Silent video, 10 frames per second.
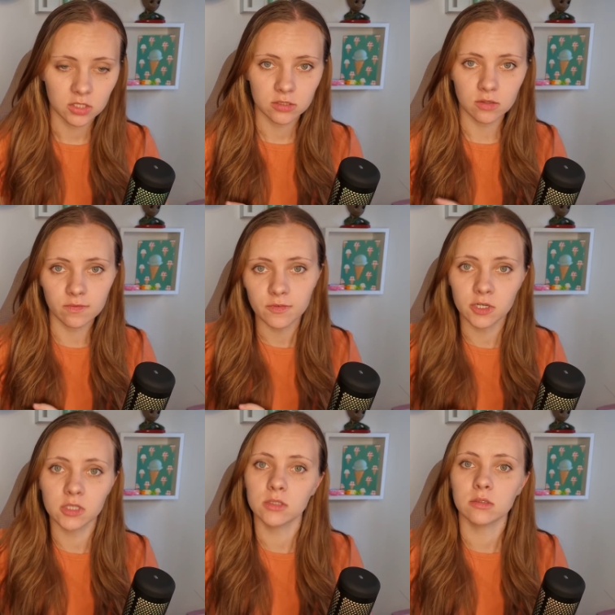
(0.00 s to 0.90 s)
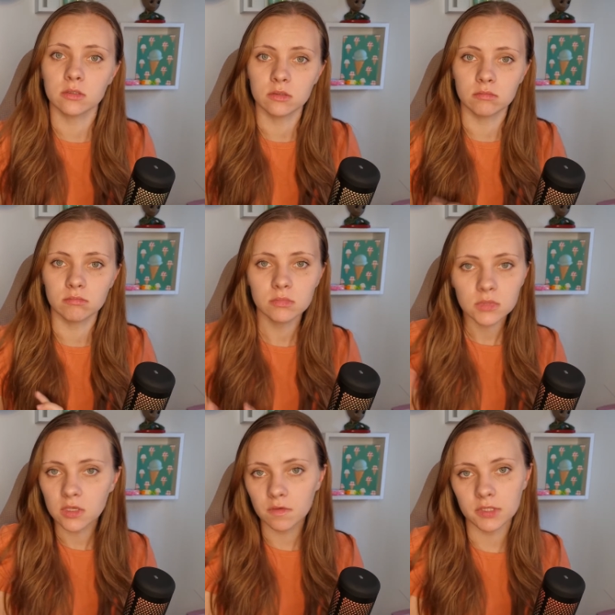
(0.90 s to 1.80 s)
So, first,
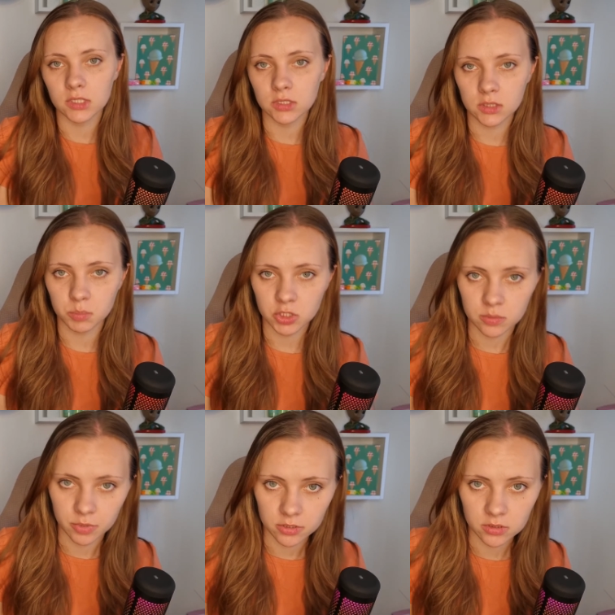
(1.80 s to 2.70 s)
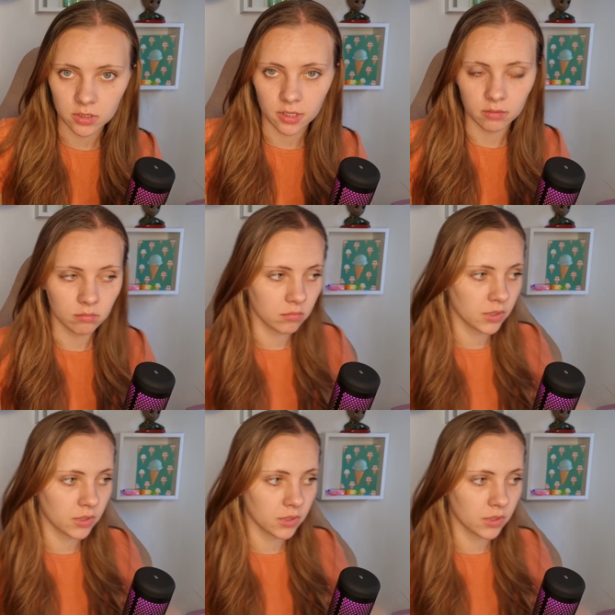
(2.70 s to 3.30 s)
if I see a suspicious person there,